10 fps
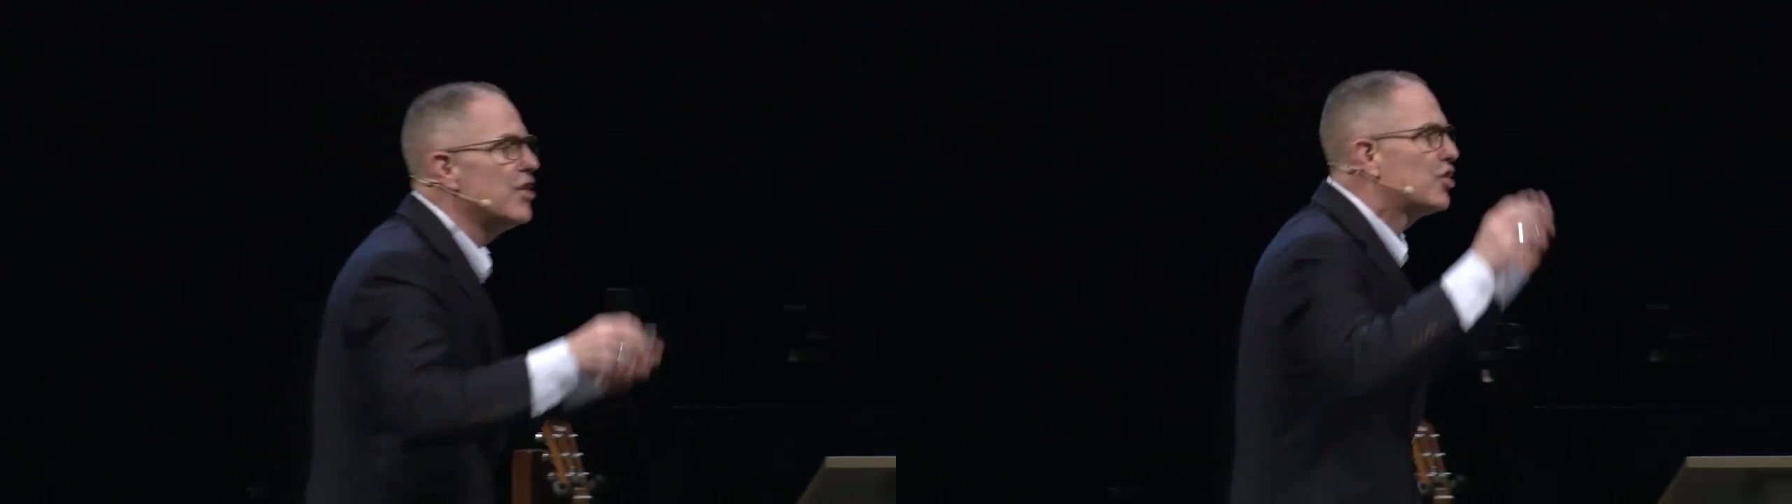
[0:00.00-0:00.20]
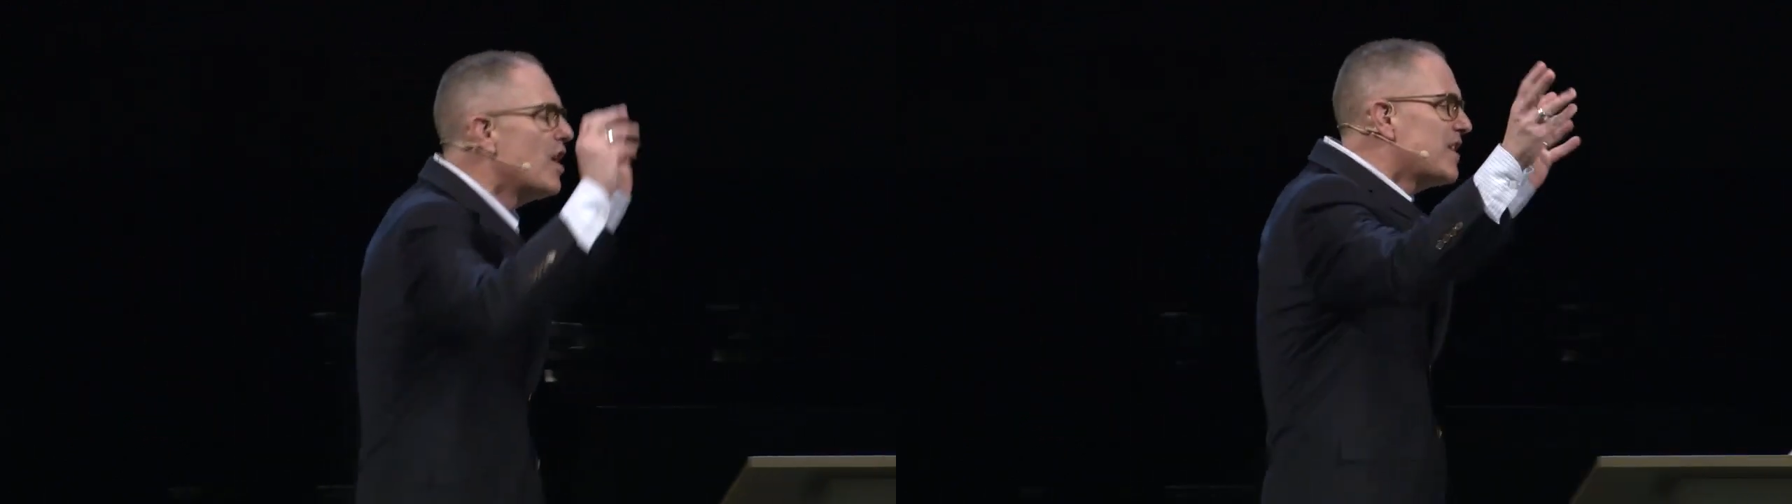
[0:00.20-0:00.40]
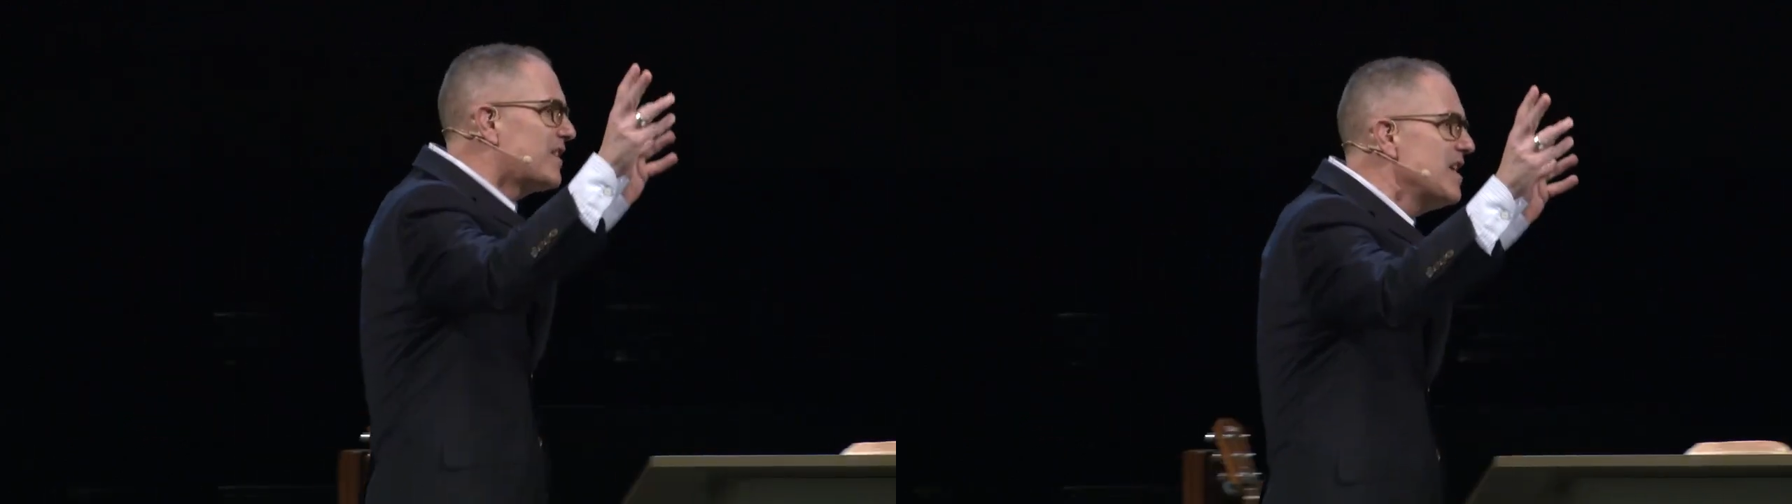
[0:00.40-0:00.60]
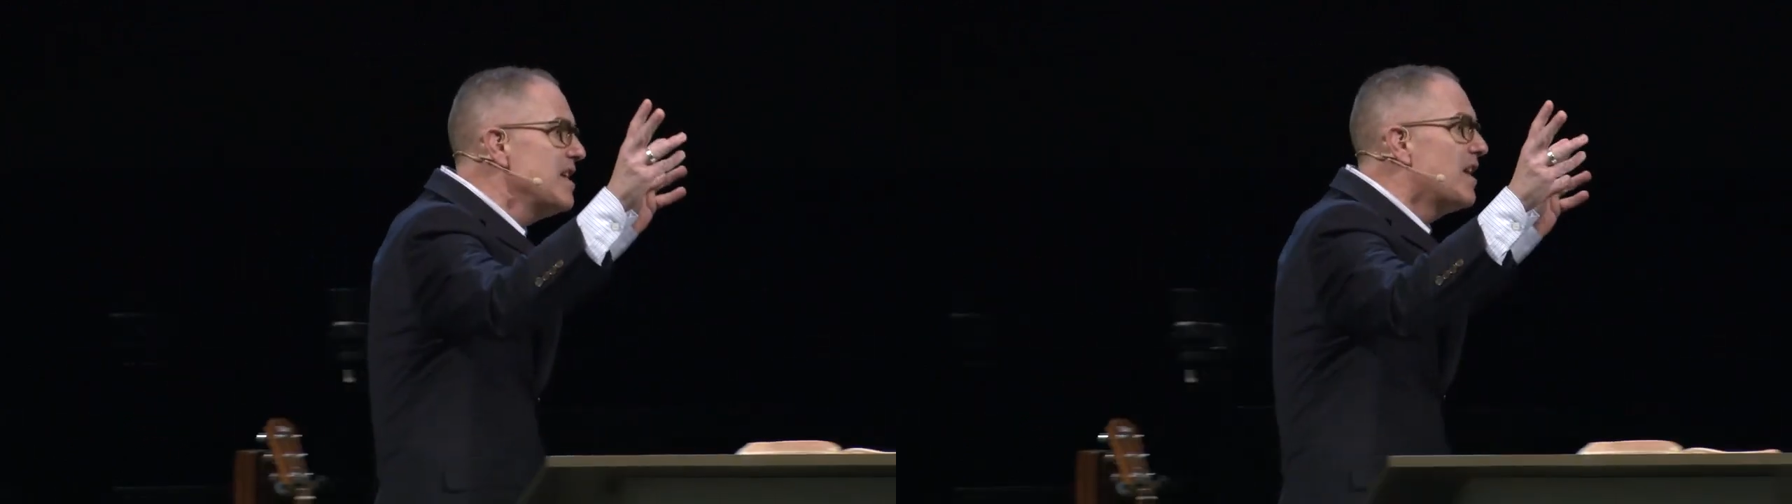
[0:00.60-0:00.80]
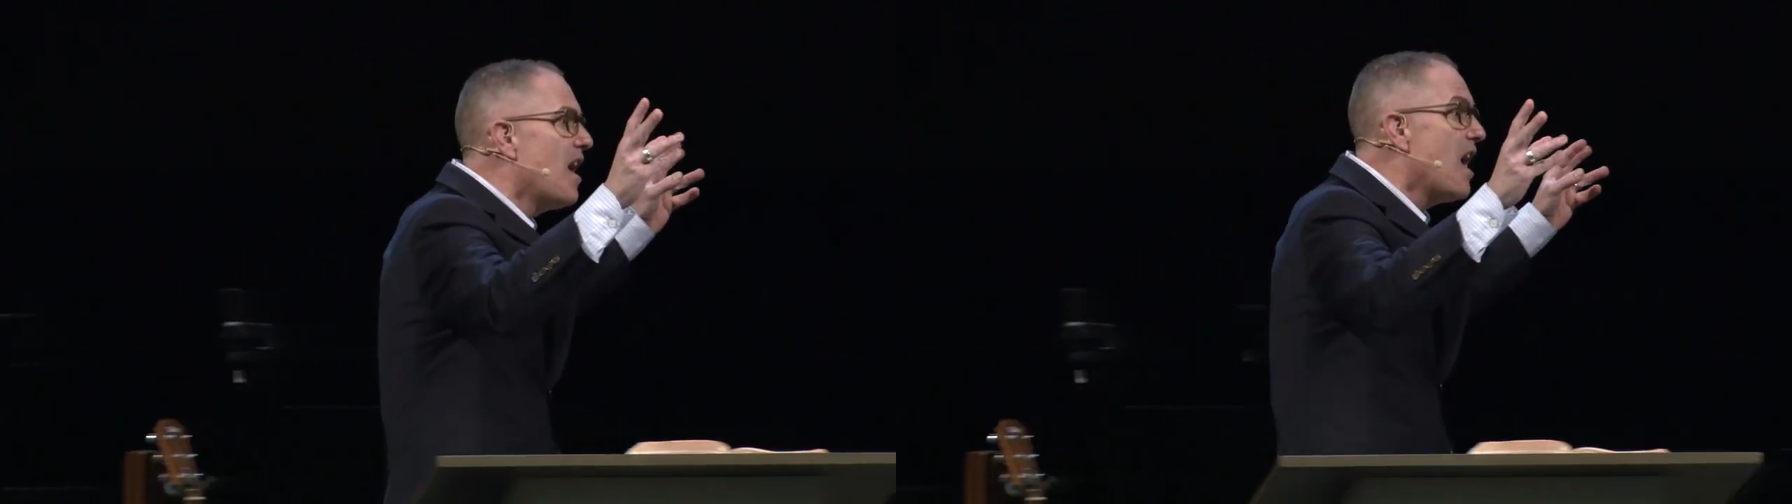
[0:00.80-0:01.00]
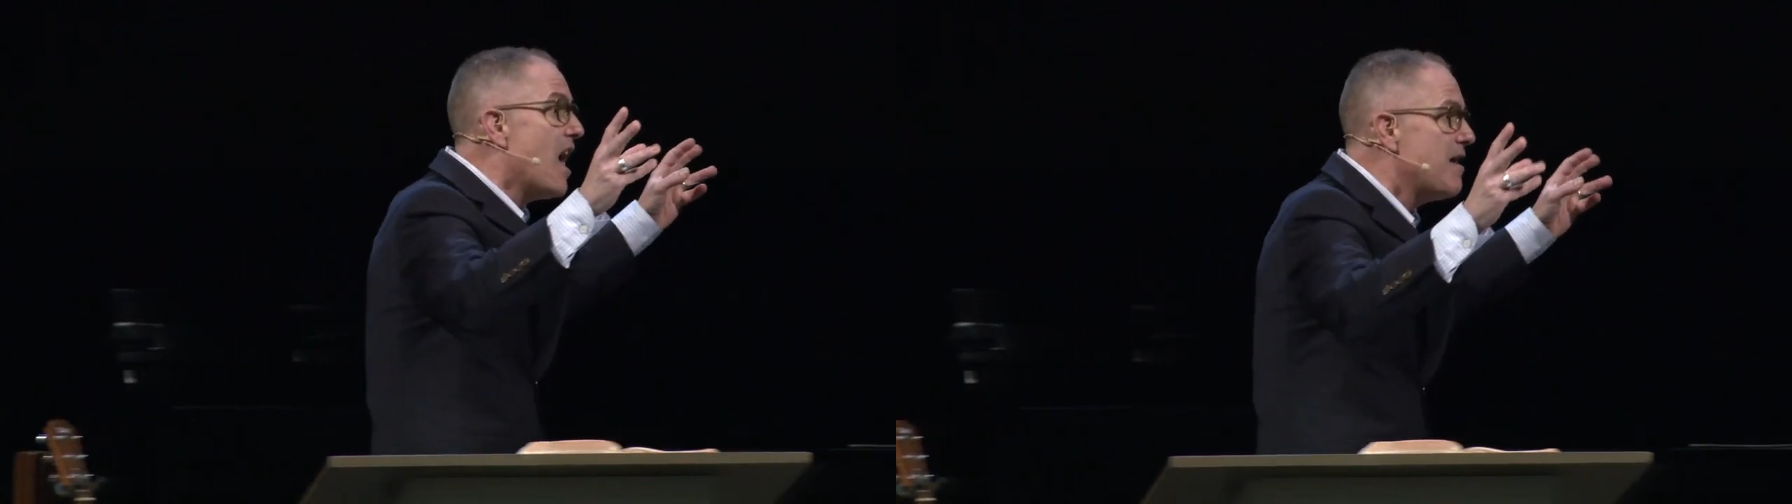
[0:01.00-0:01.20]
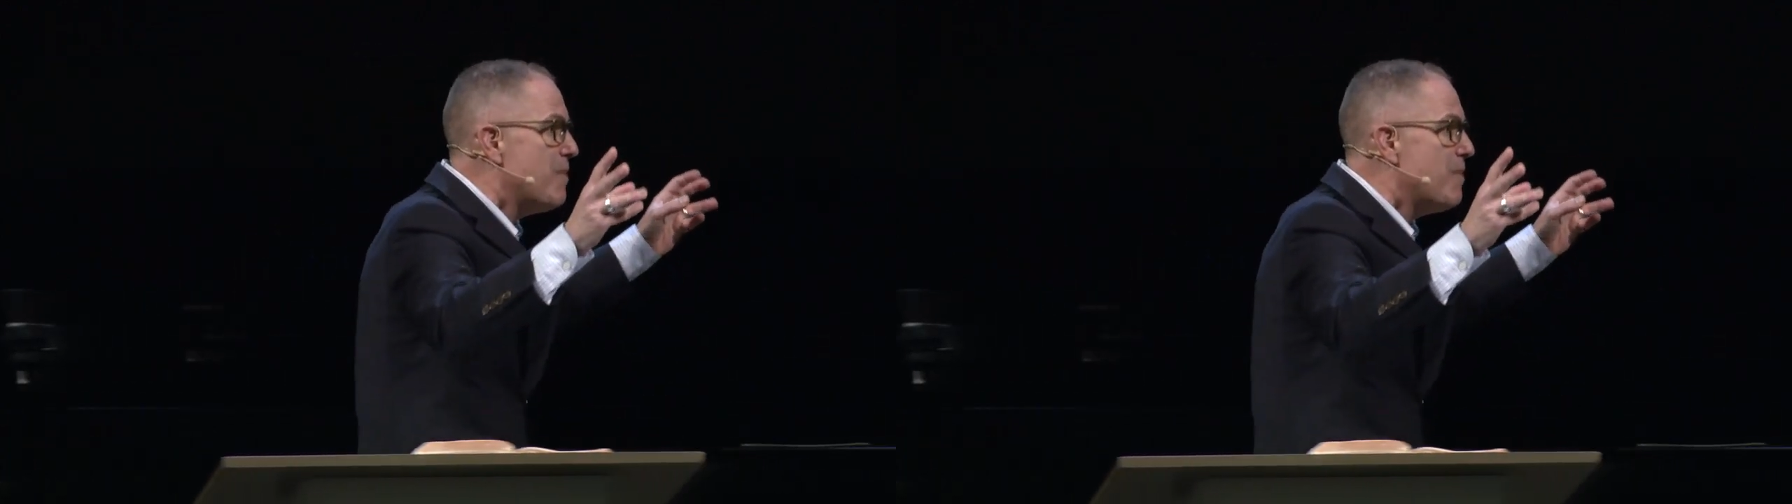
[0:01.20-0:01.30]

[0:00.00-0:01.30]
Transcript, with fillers: Trusting God,